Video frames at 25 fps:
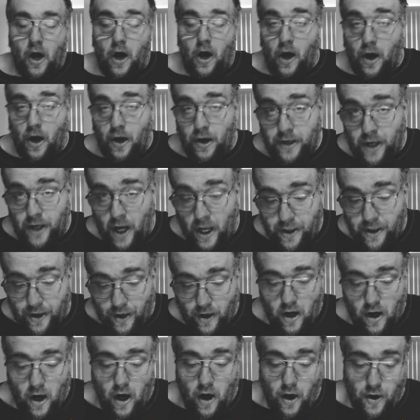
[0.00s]

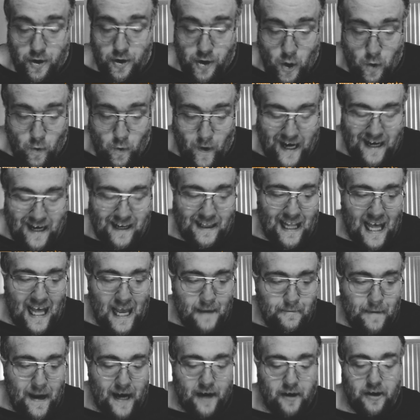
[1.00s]
another underrated
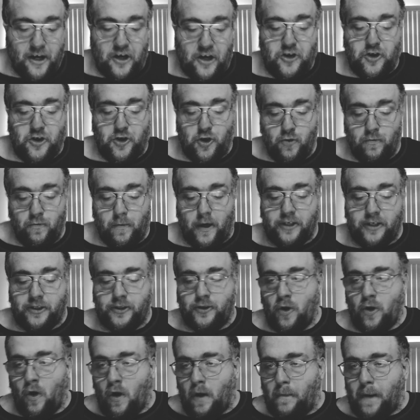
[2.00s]
linebacker that you
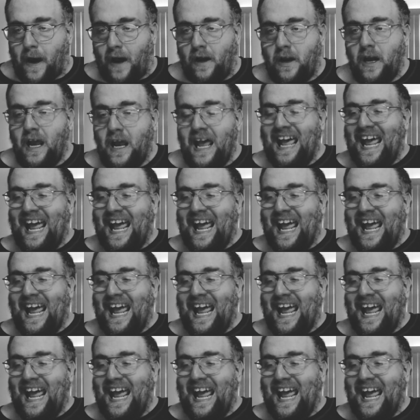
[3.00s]
must know about.